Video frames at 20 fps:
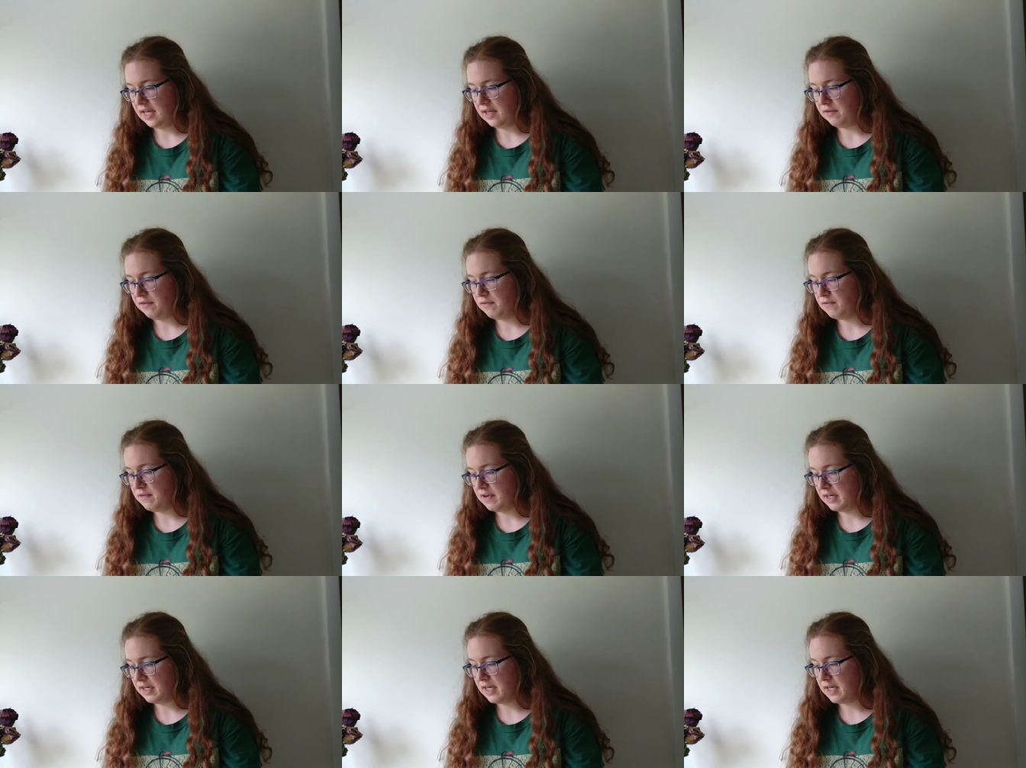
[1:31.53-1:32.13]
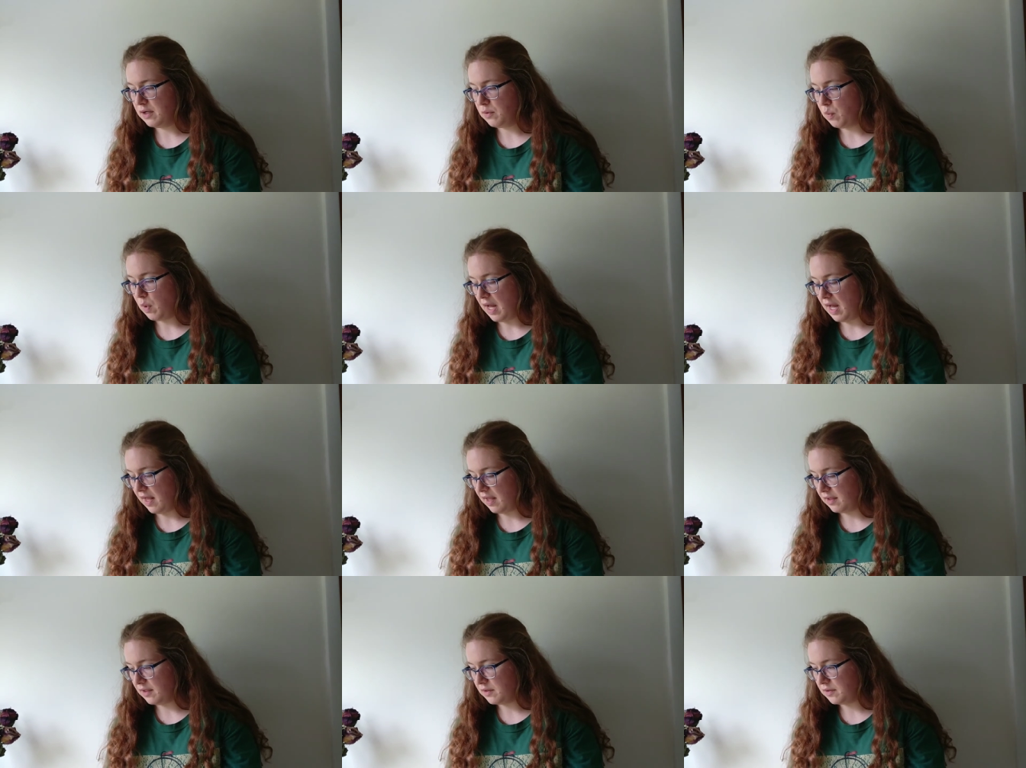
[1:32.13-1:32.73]
very
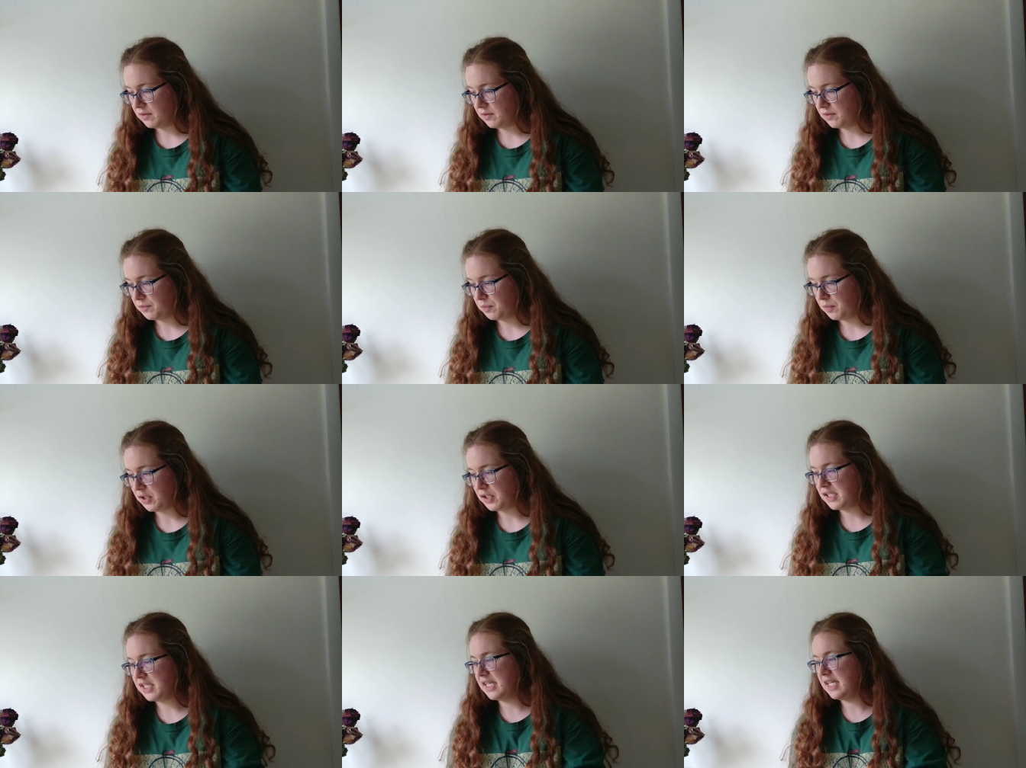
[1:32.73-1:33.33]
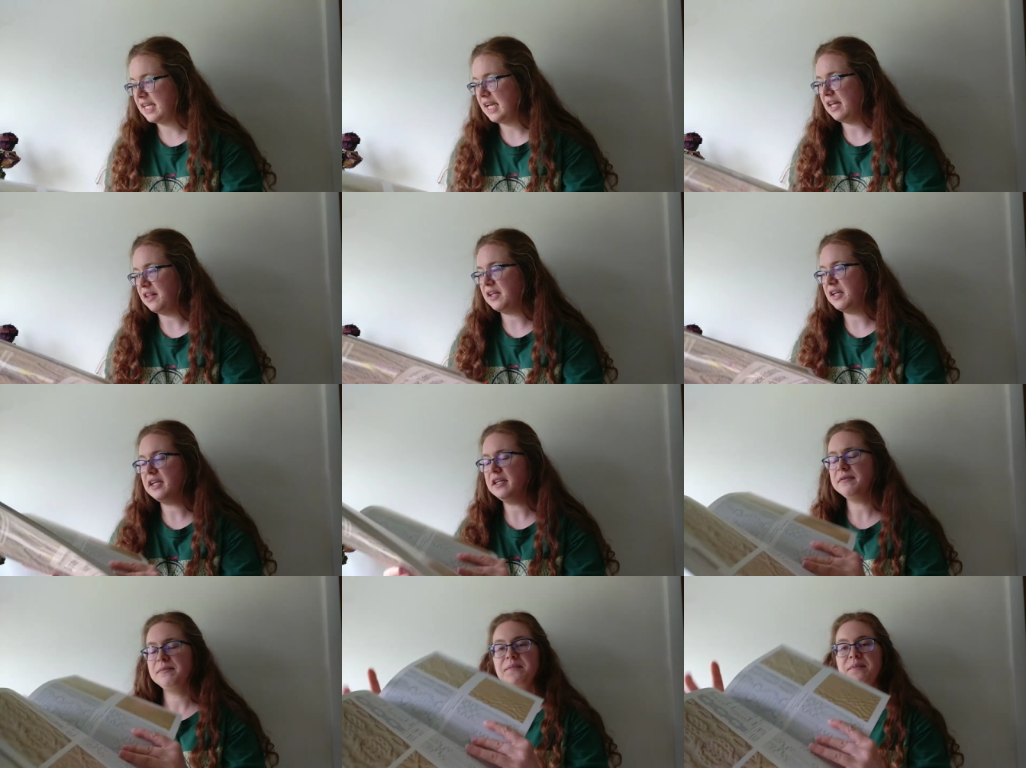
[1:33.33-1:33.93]
well put
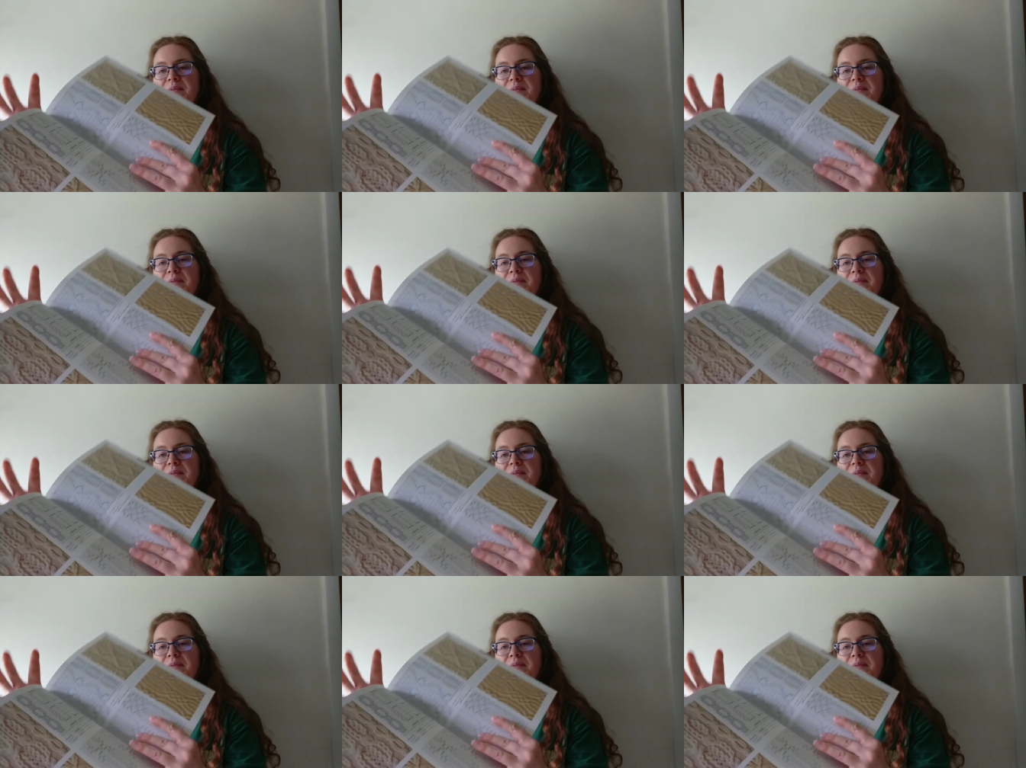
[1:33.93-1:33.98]
together.